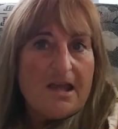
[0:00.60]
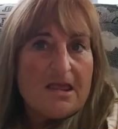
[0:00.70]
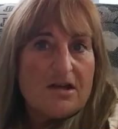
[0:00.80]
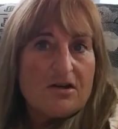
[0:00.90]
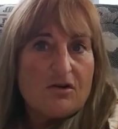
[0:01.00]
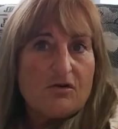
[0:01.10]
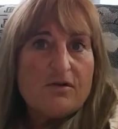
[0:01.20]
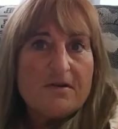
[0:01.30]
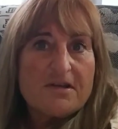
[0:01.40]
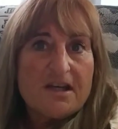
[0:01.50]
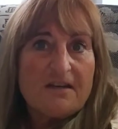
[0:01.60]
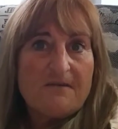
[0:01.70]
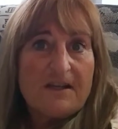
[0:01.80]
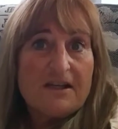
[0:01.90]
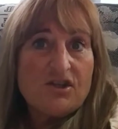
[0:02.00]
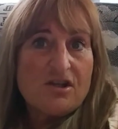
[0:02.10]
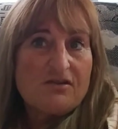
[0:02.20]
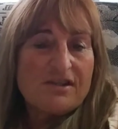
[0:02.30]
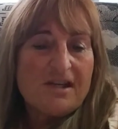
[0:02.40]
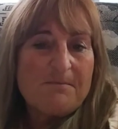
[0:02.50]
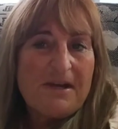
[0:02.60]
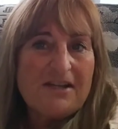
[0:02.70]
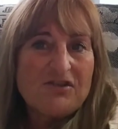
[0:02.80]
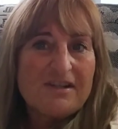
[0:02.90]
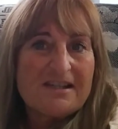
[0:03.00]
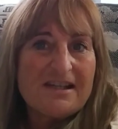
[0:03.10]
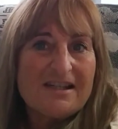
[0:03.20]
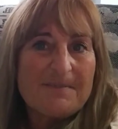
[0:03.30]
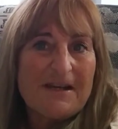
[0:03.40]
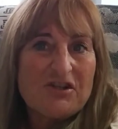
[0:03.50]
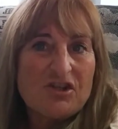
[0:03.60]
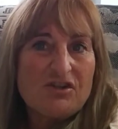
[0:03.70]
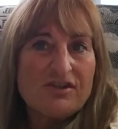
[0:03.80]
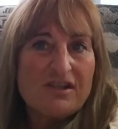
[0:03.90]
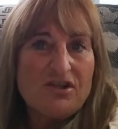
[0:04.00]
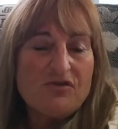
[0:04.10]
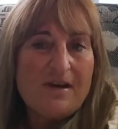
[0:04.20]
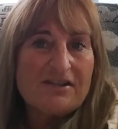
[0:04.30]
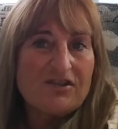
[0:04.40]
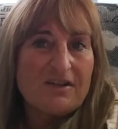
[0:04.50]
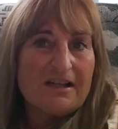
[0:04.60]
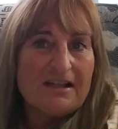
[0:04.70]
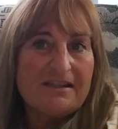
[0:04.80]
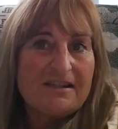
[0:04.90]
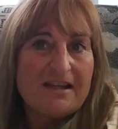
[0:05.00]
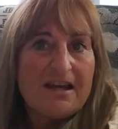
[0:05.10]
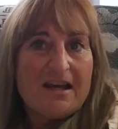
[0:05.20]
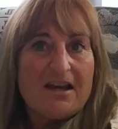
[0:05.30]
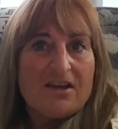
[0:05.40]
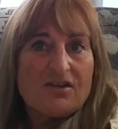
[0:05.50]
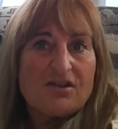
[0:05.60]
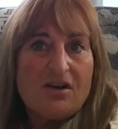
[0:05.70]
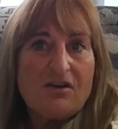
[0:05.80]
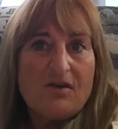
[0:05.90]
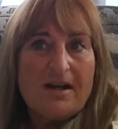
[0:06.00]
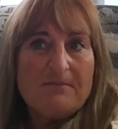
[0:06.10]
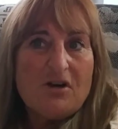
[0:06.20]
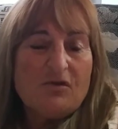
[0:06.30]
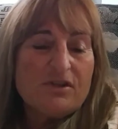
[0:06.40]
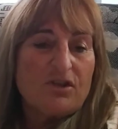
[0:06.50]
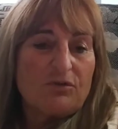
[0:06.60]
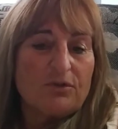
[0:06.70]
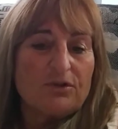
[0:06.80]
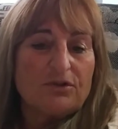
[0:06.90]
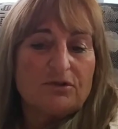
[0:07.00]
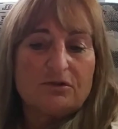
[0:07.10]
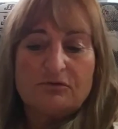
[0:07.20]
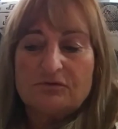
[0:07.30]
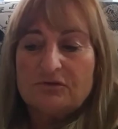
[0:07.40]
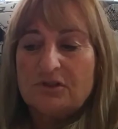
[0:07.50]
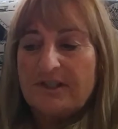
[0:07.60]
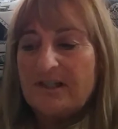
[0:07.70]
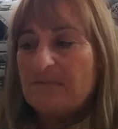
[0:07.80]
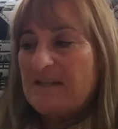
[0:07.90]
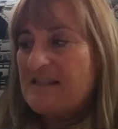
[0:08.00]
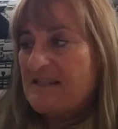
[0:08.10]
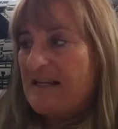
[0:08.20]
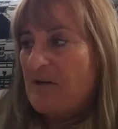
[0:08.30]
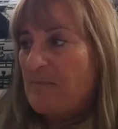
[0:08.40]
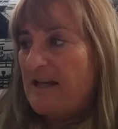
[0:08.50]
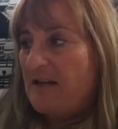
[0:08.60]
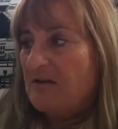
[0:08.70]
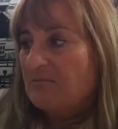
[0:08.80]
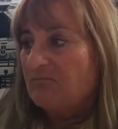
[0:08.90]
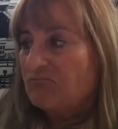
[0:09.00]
Hello. Take advantage of those St. Patrick's Day specials at your restaurants. So I'm going through looking at my snail mail.